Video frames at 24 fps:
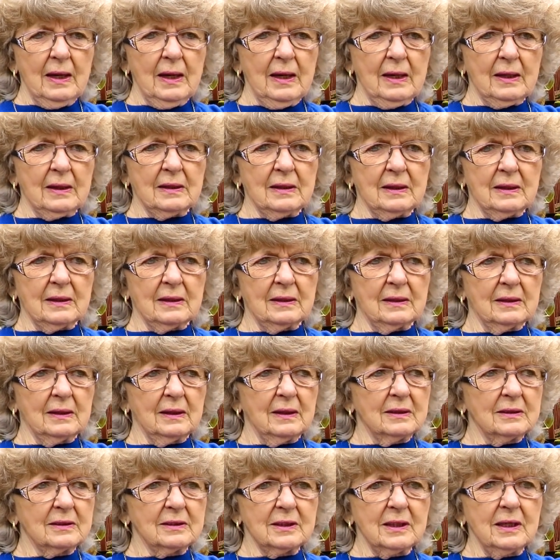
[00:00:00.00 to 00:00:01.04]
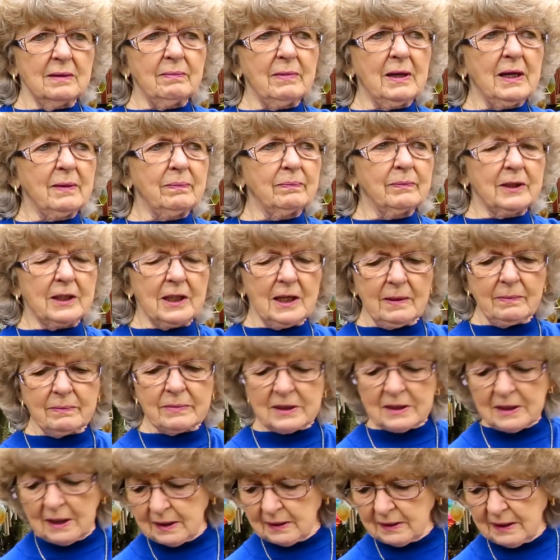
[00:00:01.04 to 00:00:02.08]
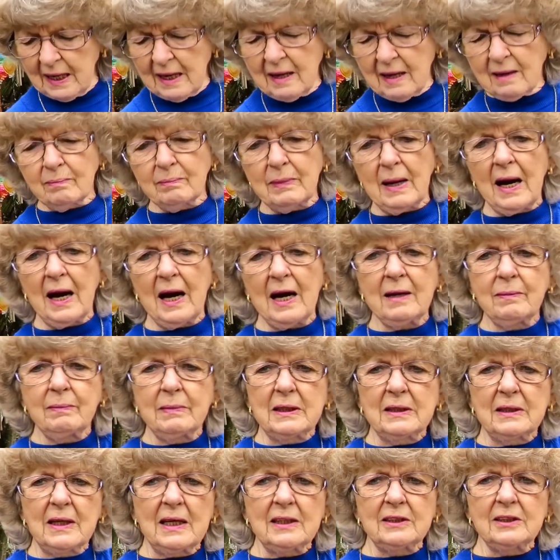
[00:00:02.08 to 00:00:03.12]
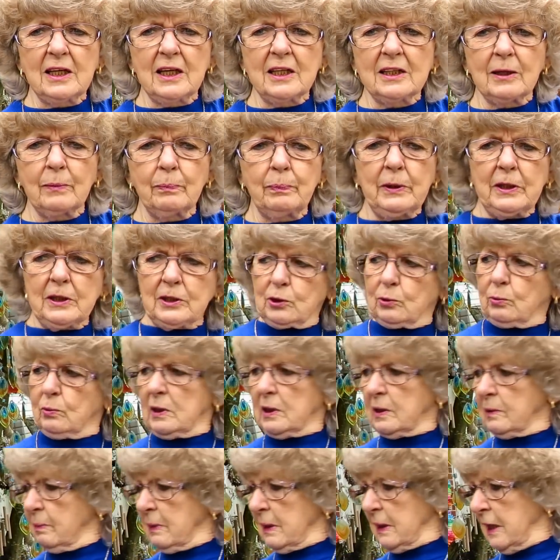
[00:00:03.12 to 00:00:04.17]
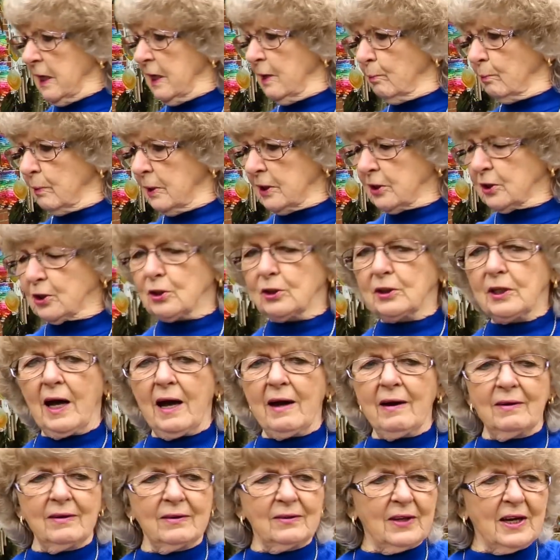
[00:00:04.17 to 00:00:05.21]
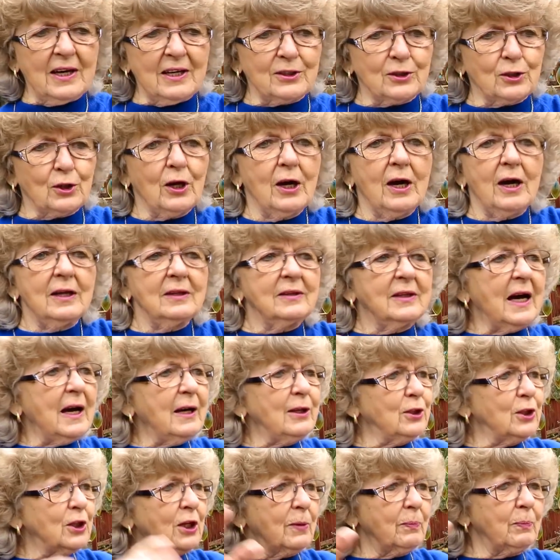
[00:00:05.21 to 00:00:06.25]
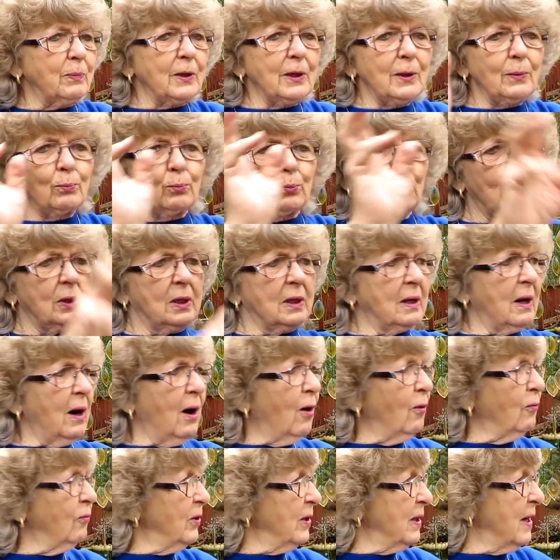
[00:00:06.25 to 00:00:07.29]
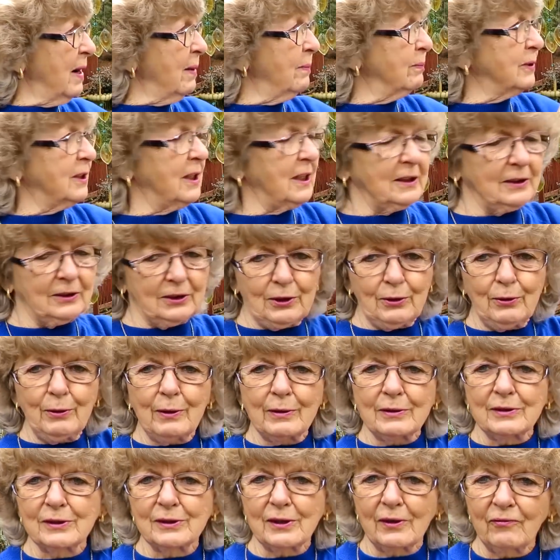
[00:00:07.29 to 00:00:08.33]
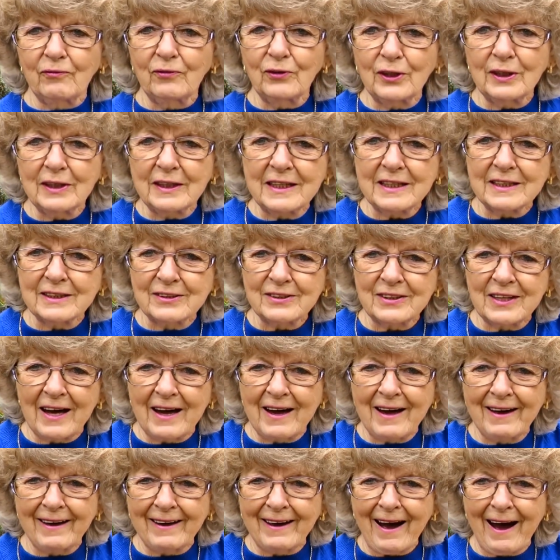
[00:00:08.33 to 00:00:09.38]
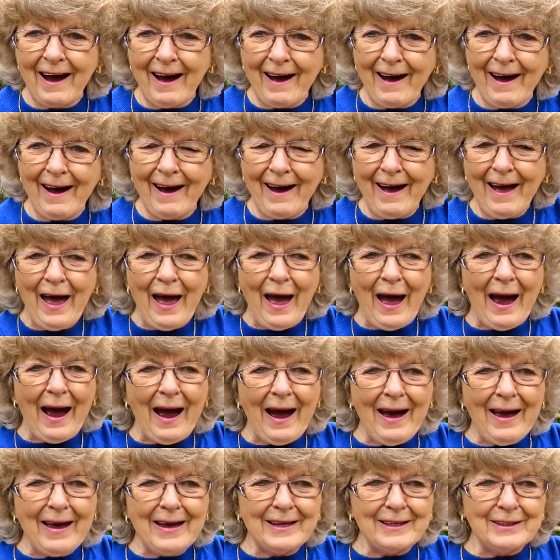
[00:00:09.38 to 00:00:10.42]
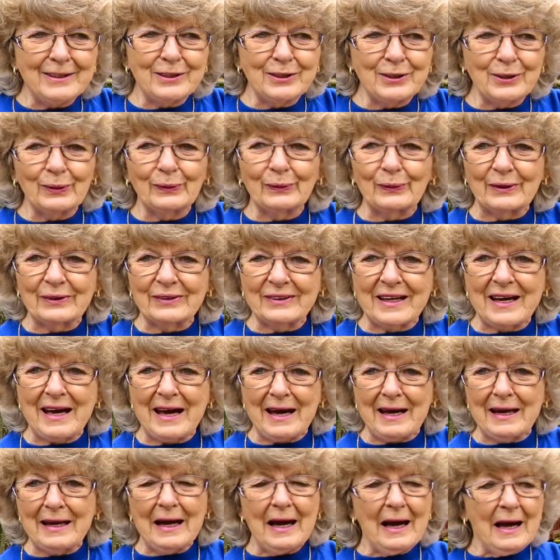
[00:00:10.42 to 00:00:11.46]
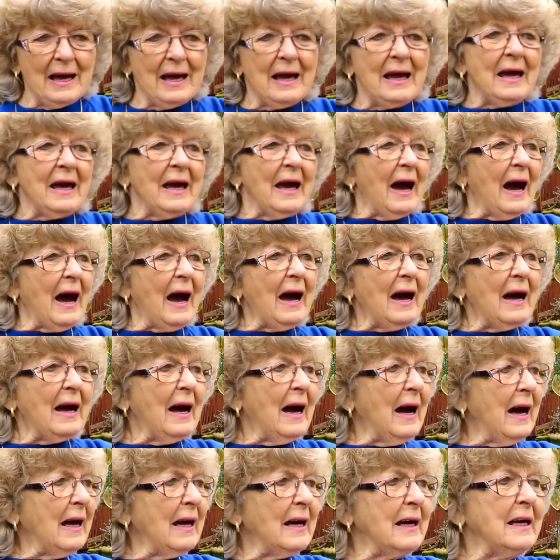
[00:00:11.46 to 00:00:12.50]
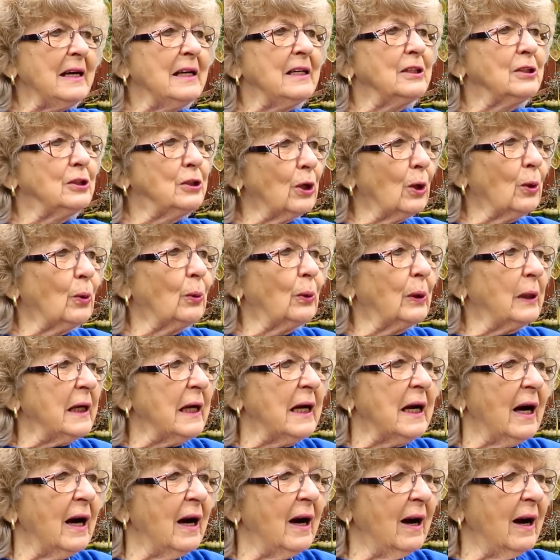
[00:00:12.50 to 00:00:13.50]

and some of them come sit down by him, and they take a picture with him, and he reaches out, and they jump up and run off, and I'm telling you, it's the funniest thing. I enjoyed that. I enjoy